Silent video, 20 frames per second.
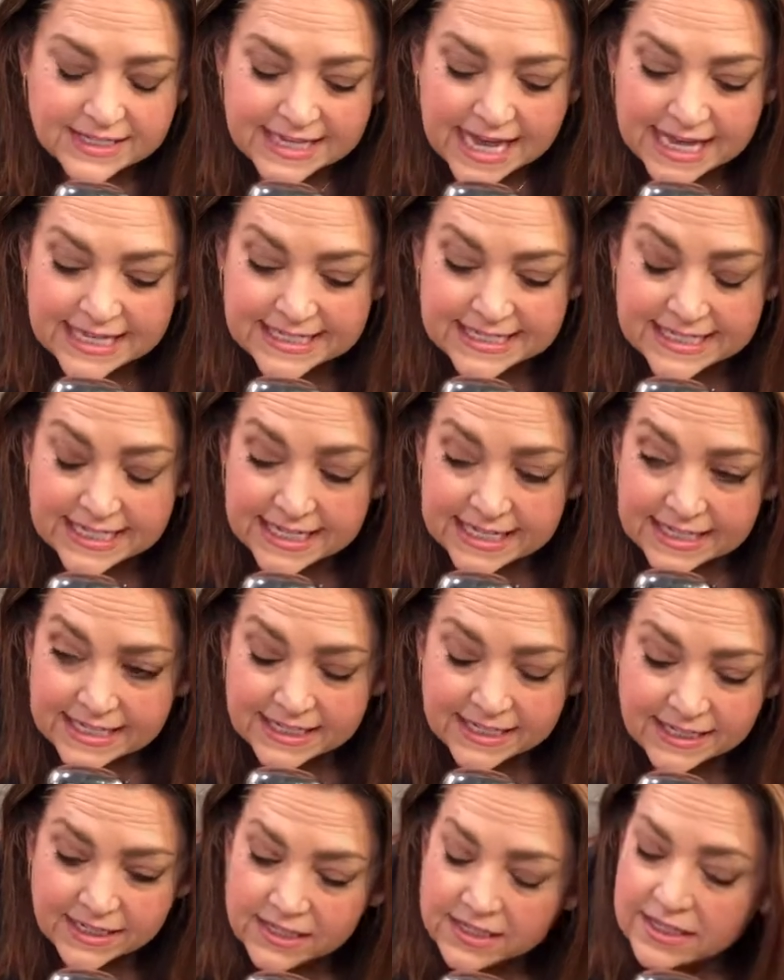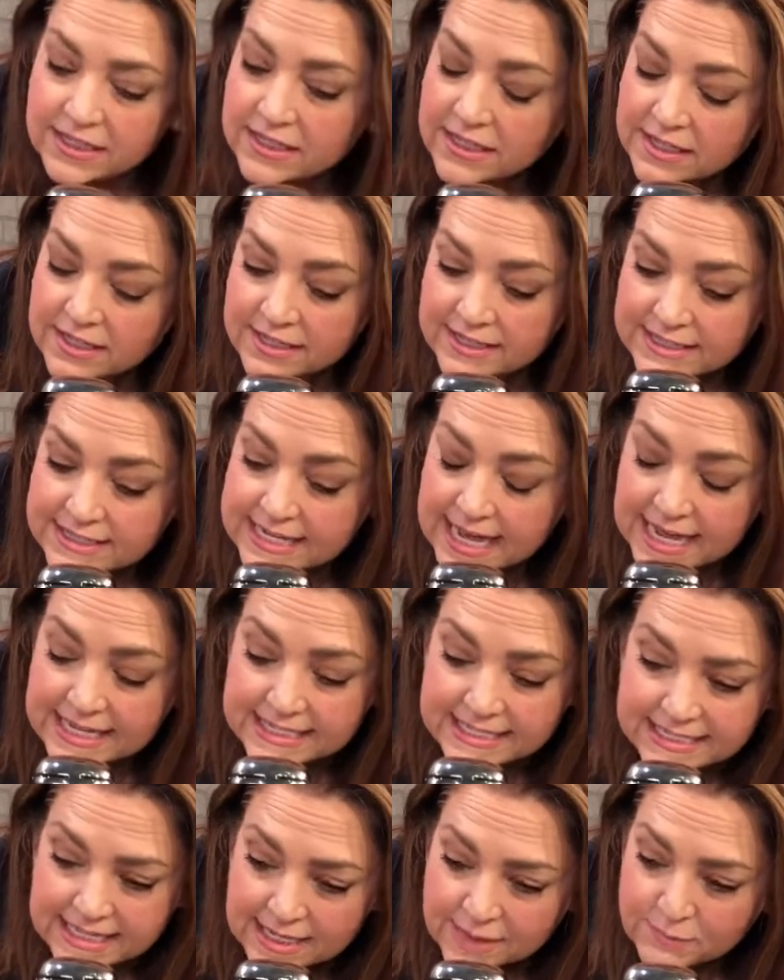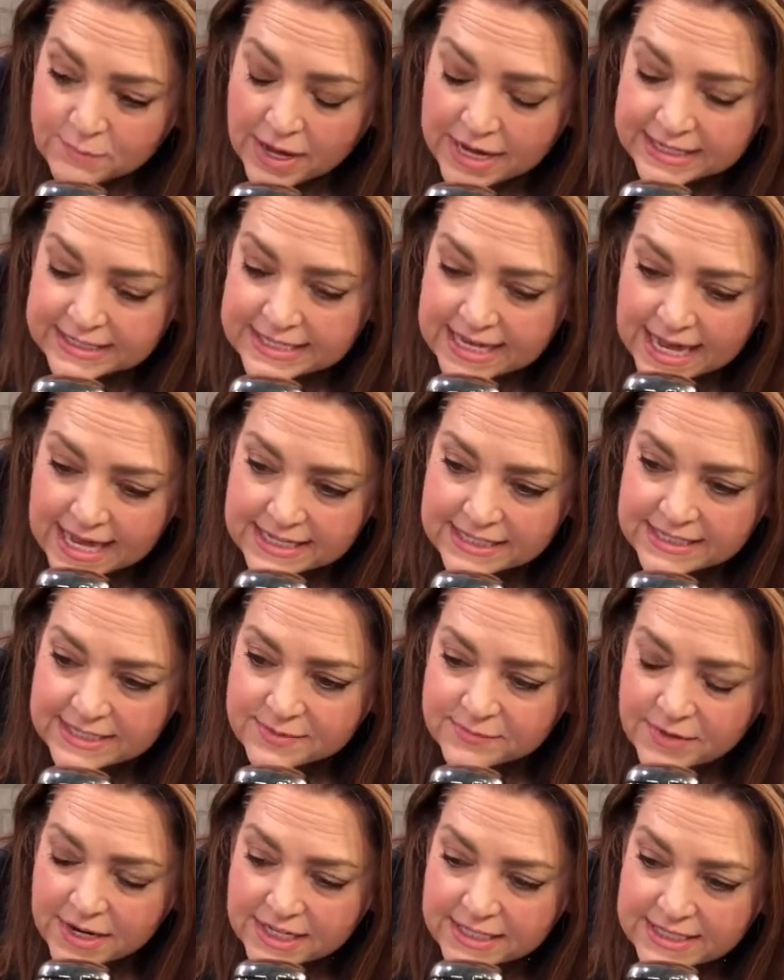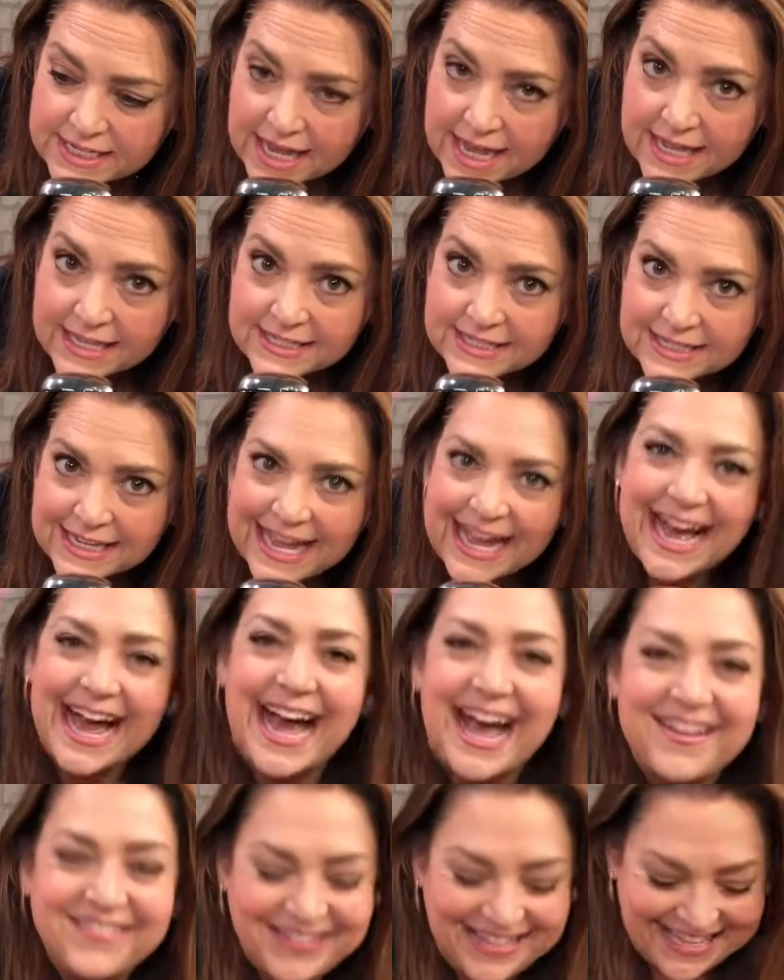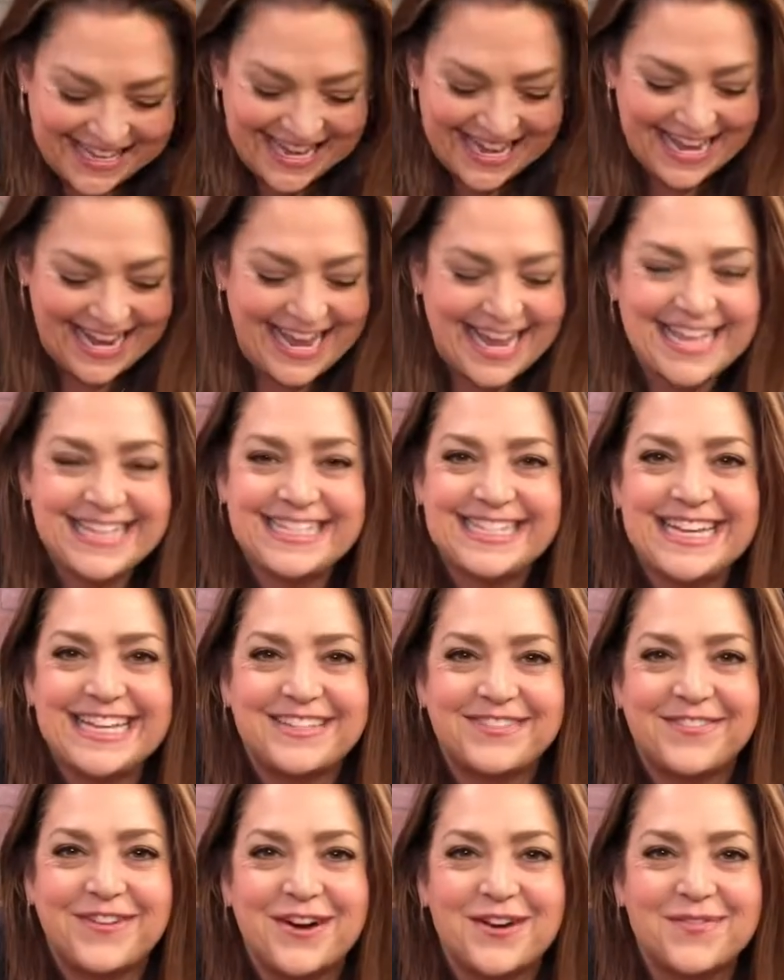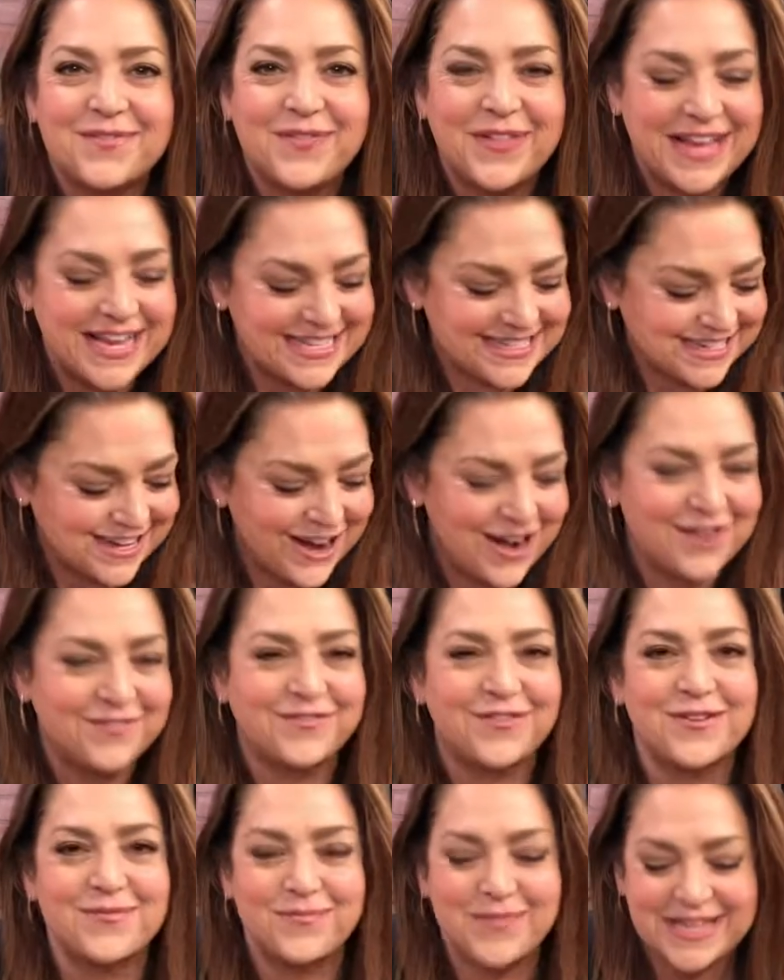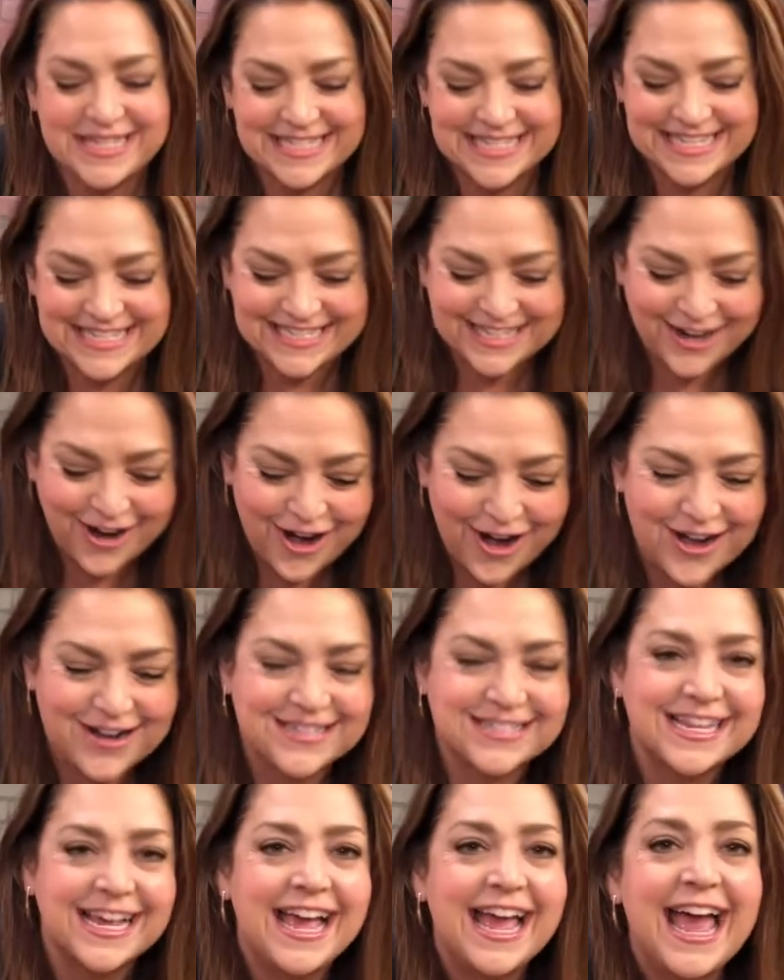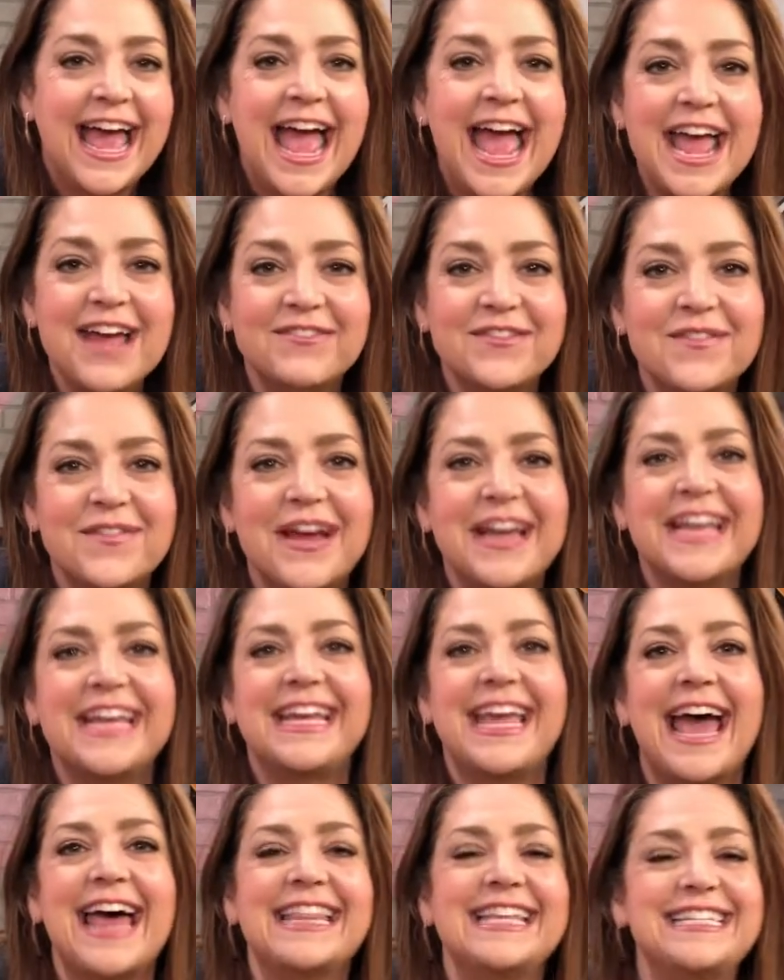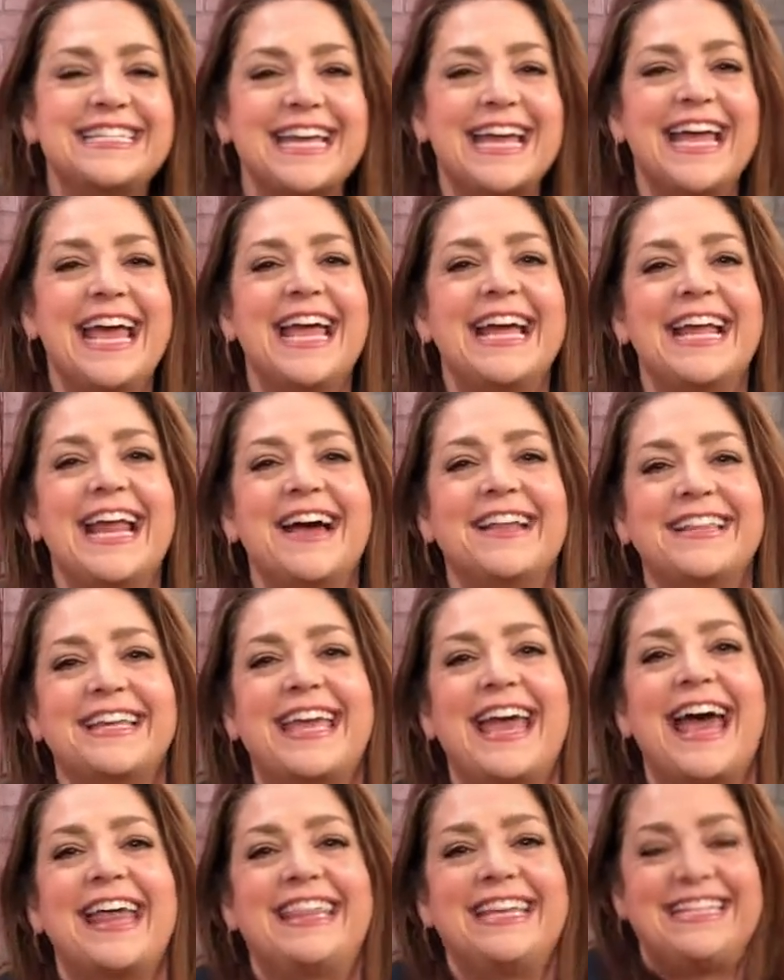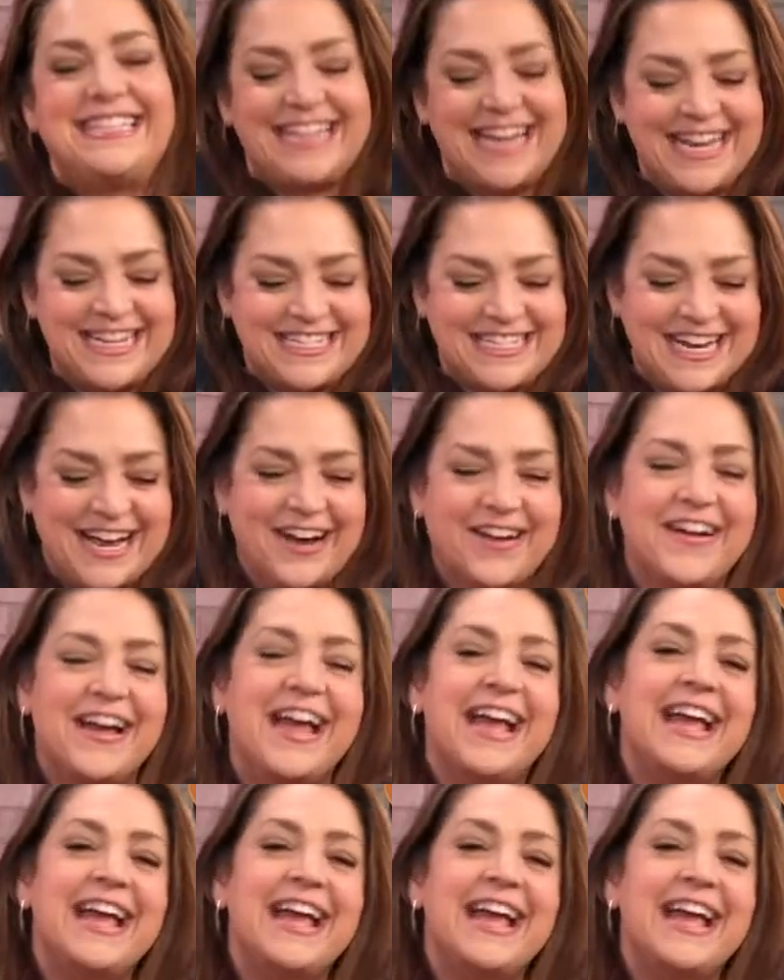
Testing. Testing. Mic test. Mic test. I'm kidding. It's just for a place card for business cards. Hey, everybody. Kathie J hanging out on the Kathie J Show.